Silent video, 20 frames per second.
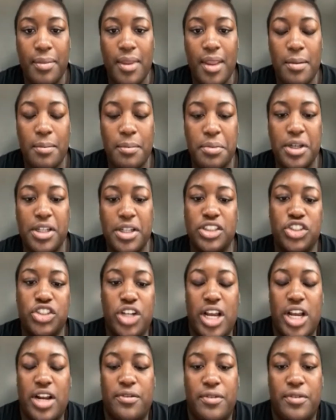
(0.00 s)
but
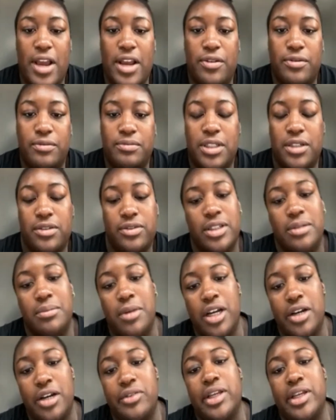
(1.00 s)
trying to find different
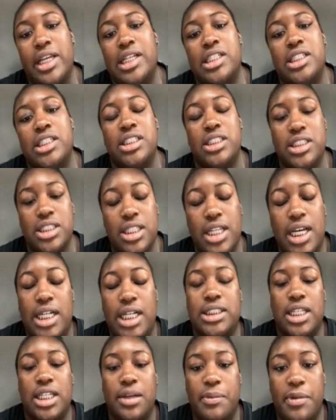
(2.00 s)
modifications and
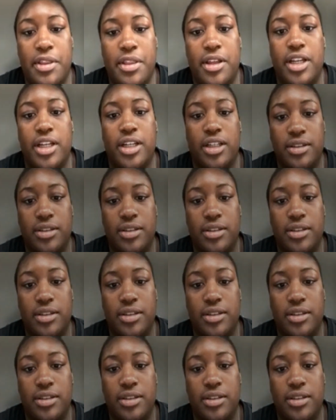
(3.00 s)
that type of thing.